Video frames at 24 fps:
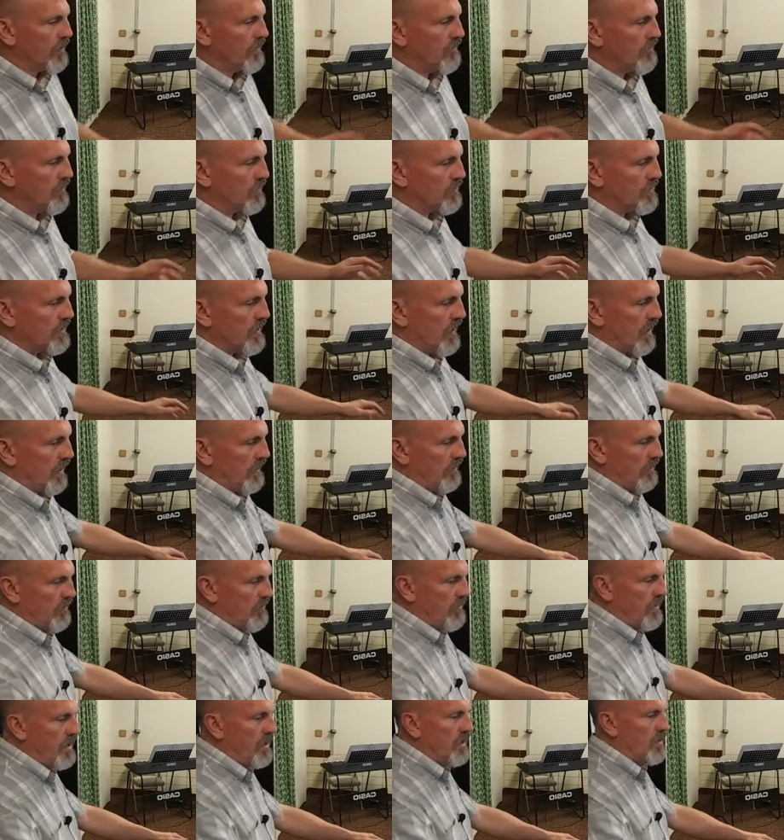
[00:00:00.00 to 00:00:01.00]
Verse 9, the
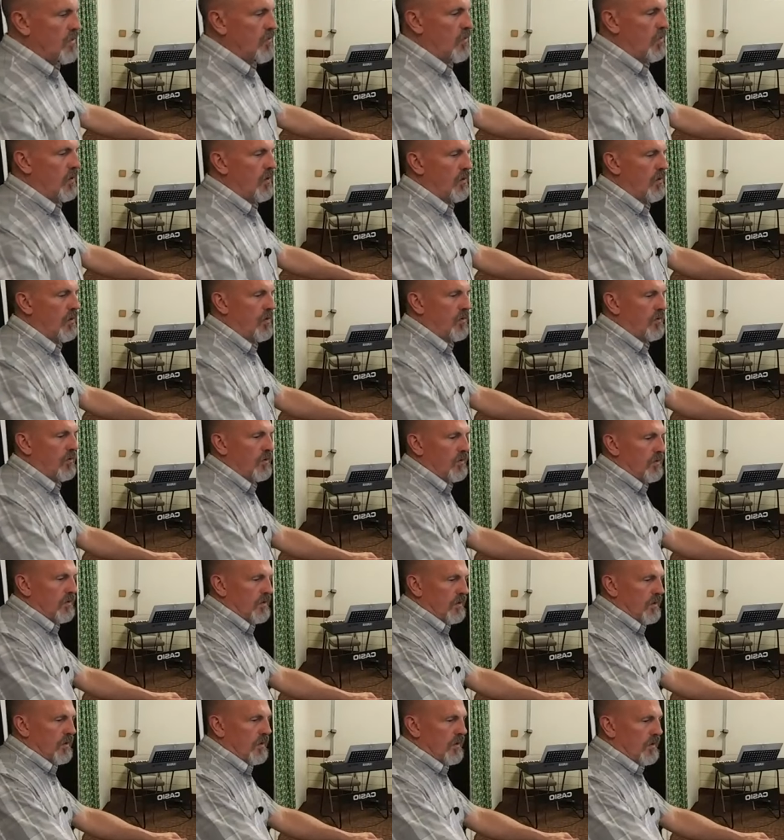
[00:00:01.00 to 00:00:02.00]
meek will
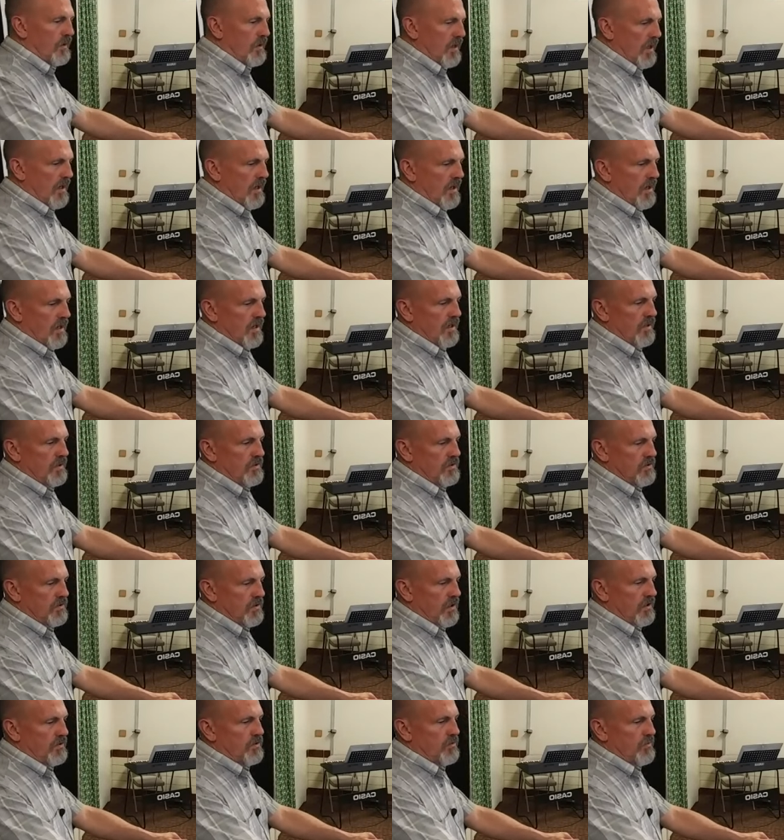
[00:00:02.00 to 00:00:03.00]
he guide in
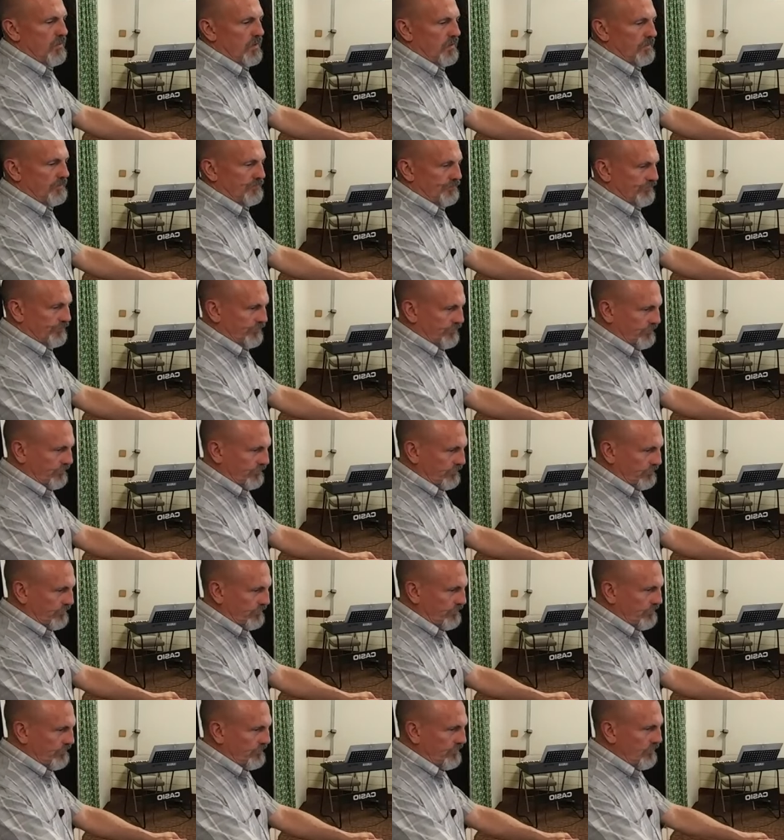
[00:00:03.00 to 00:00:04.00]
judgment,
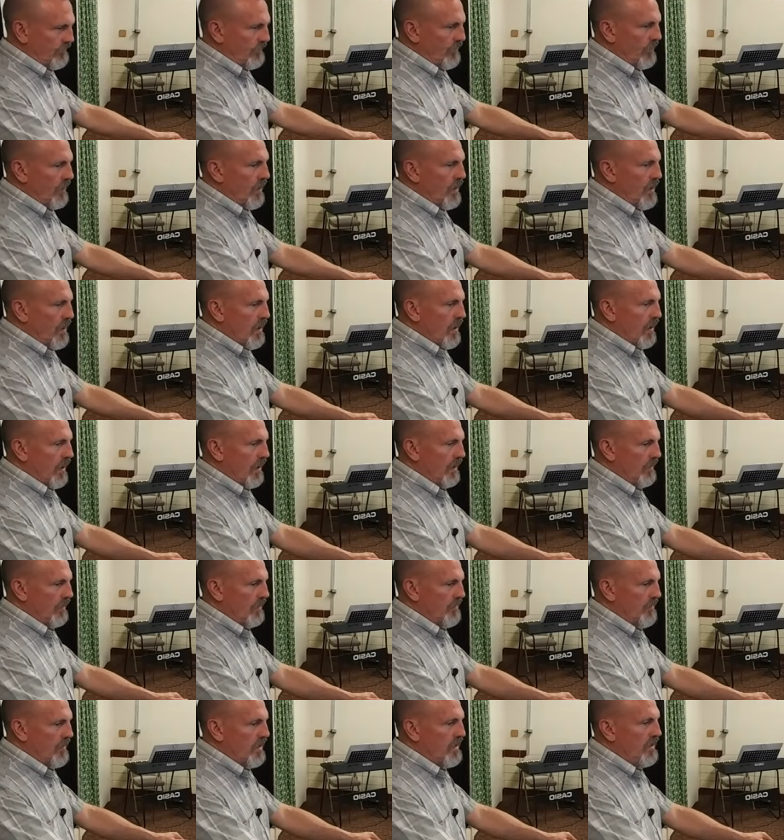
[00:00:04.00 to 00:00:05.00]
and
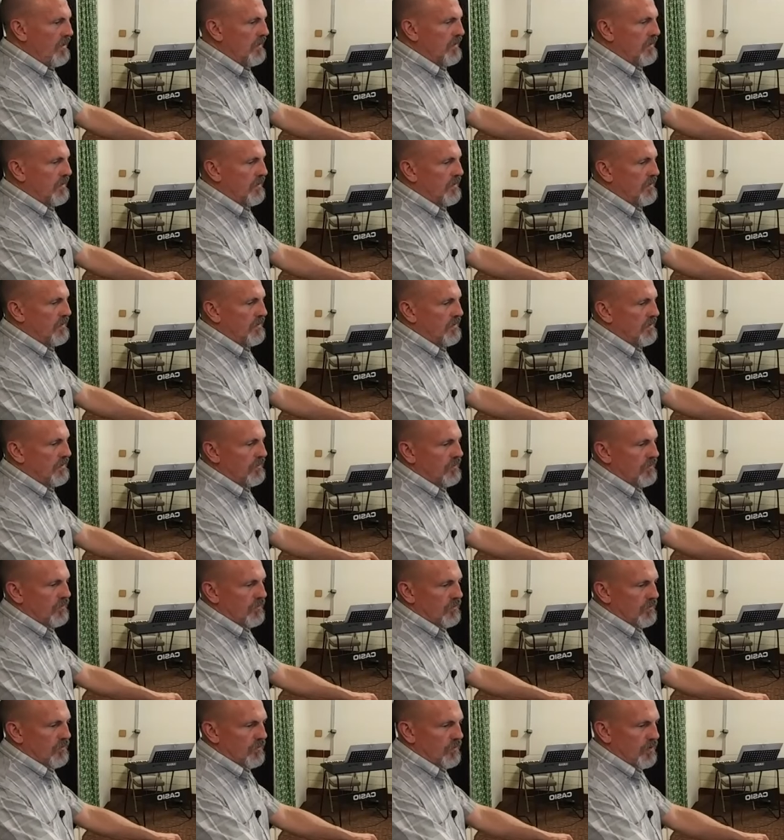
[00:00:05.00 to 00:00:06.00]
the meek
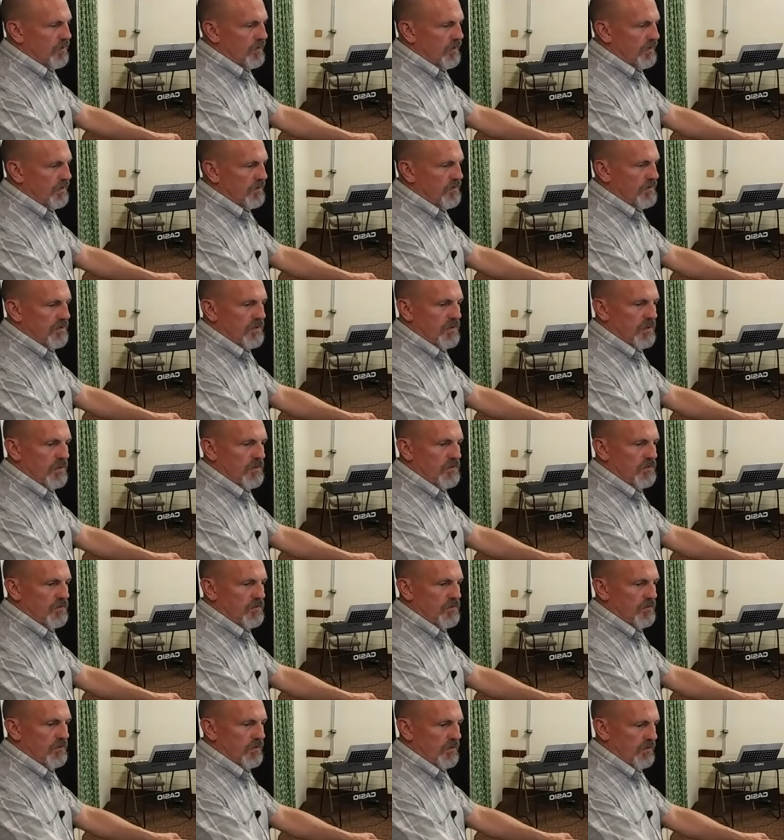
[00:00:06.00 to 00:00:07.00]
will he
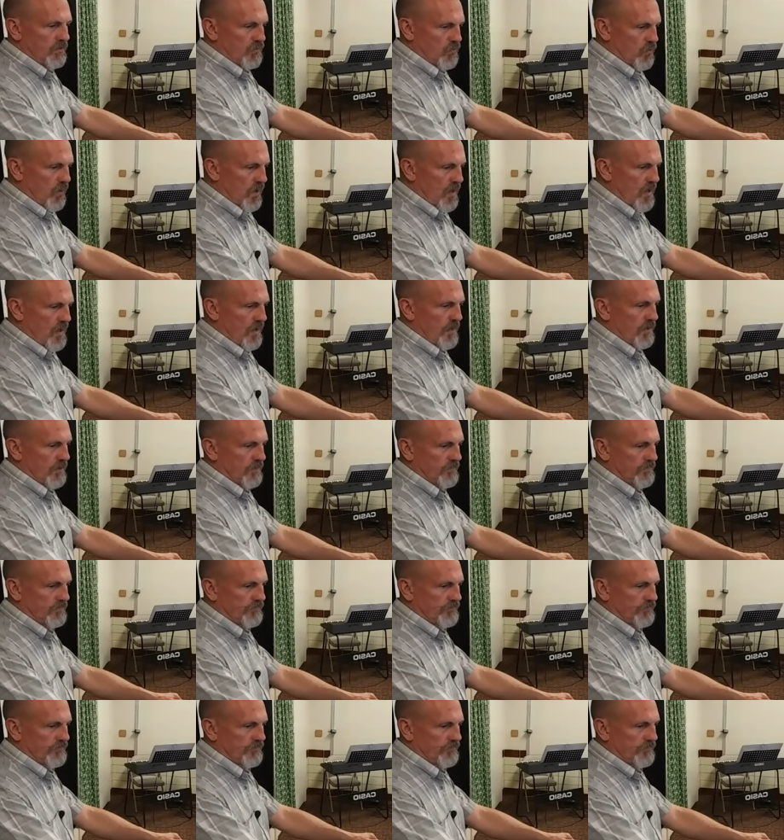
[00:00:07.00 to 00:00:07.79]
teach his way.